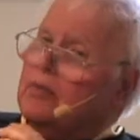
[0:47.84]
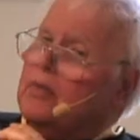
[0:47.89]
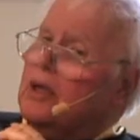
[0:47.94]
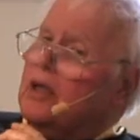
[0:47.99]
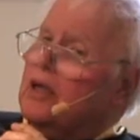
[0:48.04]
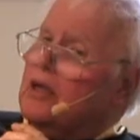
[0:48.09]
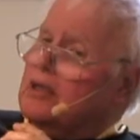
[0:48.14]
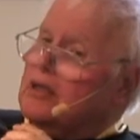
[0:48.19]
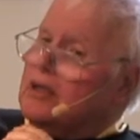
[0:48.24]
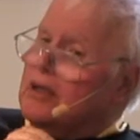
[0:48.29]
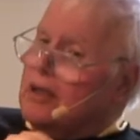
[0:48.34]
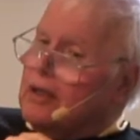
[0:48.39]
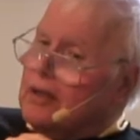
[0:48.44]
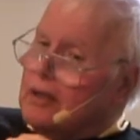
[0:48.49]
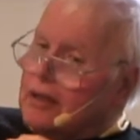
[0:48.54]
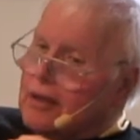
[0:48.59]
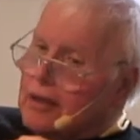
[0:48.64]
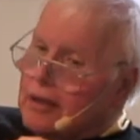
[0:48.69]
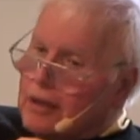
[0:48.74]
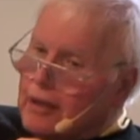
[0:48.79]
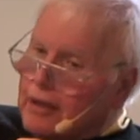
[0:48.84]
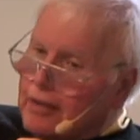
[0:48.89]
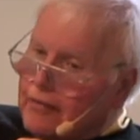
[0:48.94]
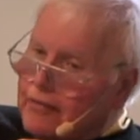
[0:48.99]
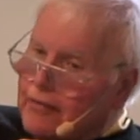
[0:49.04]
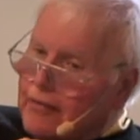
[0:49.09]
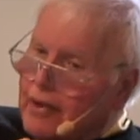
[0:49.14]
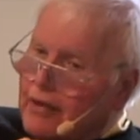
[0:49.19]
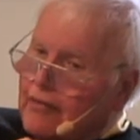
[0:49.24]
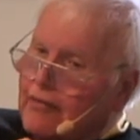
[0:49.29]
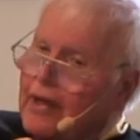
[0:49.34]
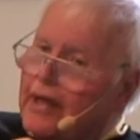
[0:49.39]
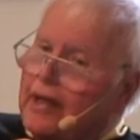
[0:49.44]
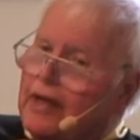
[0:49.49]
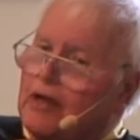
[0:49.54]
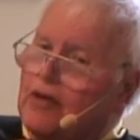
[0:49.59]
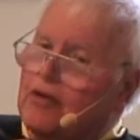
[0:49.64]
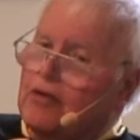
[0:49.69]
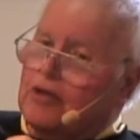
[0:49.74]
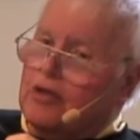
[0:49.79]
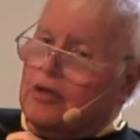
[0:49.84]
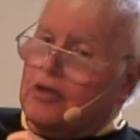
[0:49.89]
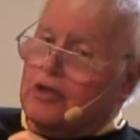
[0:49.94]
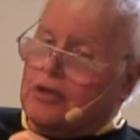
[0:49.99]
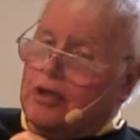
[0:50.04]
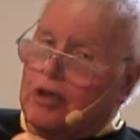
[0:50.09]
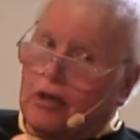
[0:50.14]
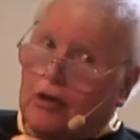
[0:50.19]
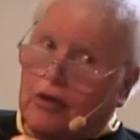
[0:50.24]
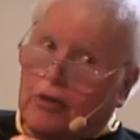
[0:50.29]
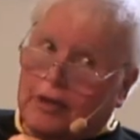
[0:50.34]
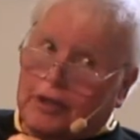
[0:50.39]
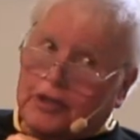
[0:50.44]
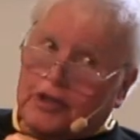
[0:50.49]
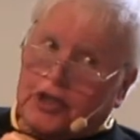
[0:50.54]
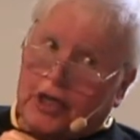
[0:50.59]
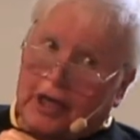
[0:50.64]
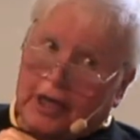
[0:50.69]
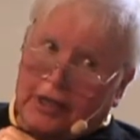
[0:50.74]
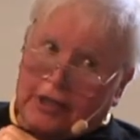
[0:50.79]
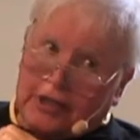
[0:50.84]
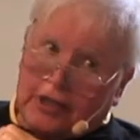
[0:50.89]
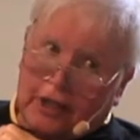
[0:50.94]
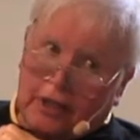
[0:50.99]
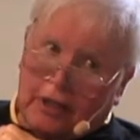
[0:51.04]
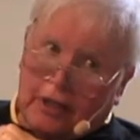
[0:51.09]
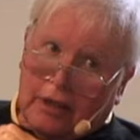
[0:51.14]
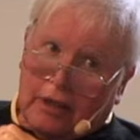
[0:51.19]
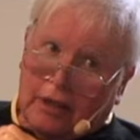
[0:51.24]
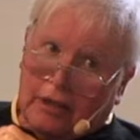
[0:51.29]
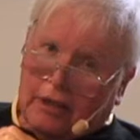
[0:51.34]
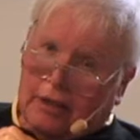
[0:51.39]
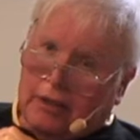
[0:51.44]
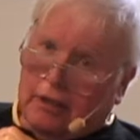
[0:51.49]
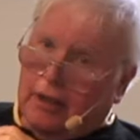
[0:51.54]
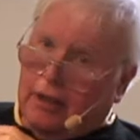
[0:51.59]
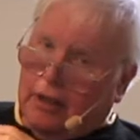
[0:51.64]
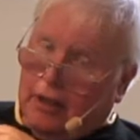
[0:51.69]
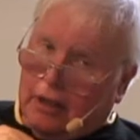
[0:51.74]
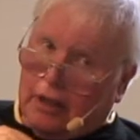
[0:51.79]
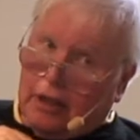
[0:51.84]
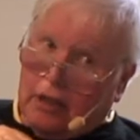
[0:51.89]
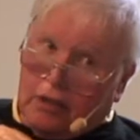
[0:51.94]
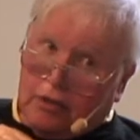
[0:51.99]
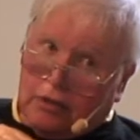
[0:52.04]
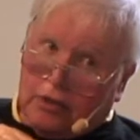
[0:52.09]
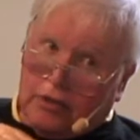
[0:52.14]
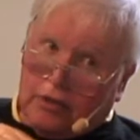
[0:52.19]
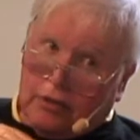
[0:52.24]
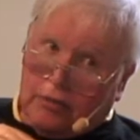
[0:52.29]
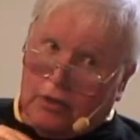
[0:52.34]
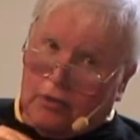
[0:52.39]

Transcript: because values are slow and changing in a culture,